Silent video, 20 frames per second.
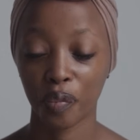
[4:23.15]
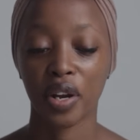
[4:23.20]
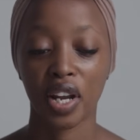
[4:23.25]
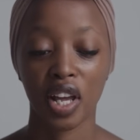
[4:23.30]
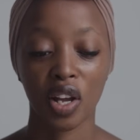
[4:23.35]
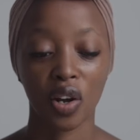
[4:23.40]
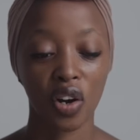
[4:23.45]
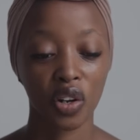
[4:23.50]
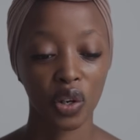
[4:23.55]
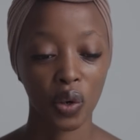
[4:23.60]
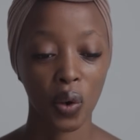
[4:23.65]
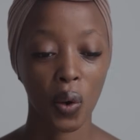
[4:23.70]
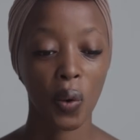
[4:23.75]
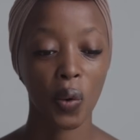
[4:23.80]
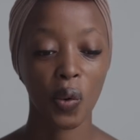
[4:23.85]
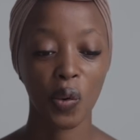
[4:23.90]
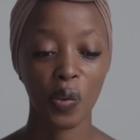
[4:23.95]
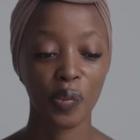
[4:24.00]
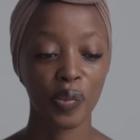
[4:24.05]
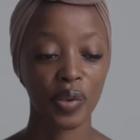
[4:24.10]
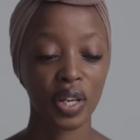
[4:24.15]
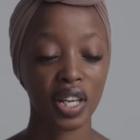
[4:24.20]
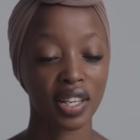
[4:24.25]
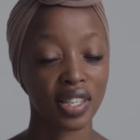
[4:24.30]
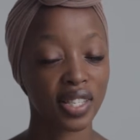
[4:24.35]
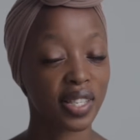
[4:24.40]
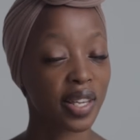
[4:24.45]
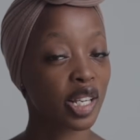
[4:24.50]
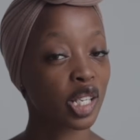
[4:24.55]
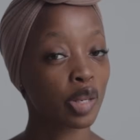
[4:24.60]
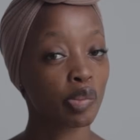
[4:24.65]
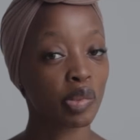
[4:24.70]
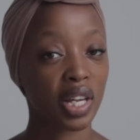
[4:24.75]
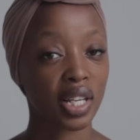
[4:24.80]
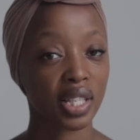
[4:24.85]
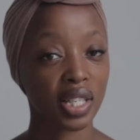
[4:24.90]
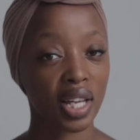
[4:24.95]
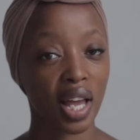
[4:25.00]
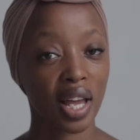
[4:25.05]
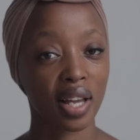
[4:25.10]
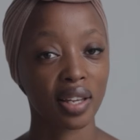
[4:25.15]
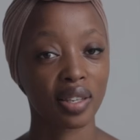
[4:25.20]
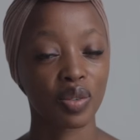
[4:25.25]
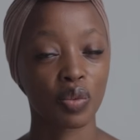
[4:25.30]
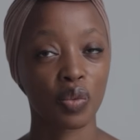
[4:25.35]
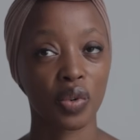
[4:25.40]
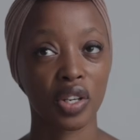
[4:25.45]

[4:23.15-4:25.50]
When I got home, he sent me a text,